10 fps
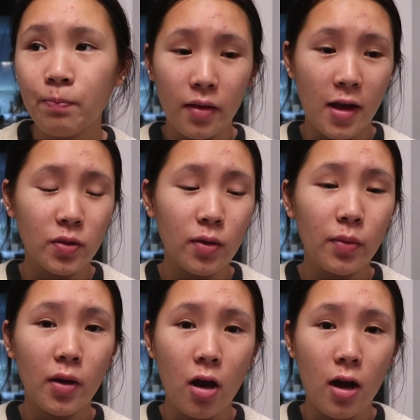And last week
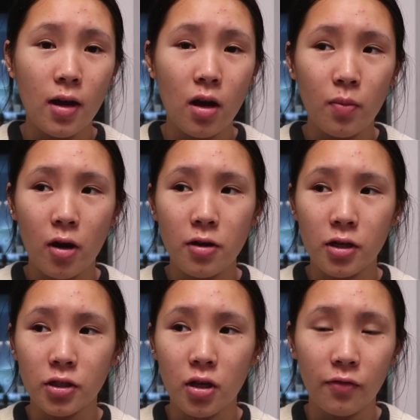we got our
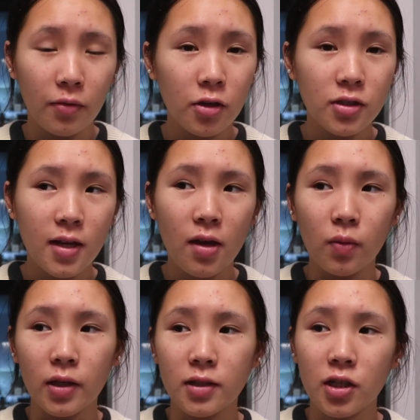partners on Thursday.
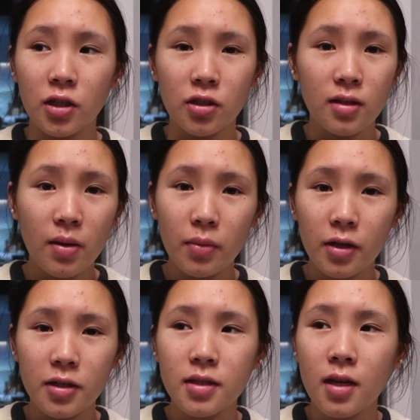We exchanged
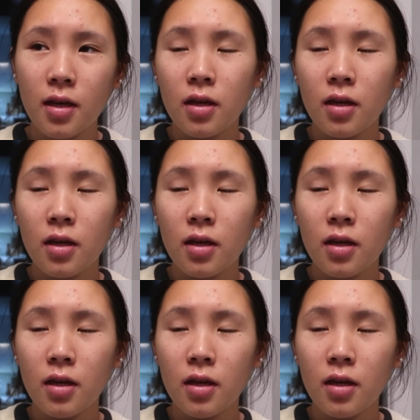numbers.